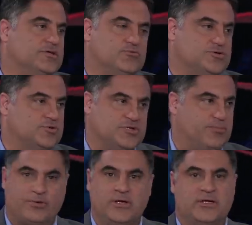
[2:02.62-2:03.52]
and which was a
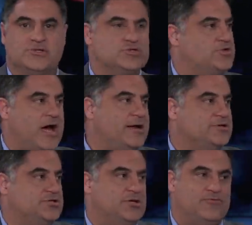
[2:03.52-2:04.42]
brilliant
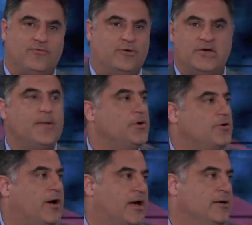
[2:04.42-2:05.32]
strategy for a
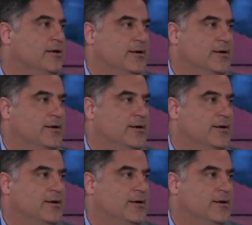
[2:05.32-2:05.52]
Democrat,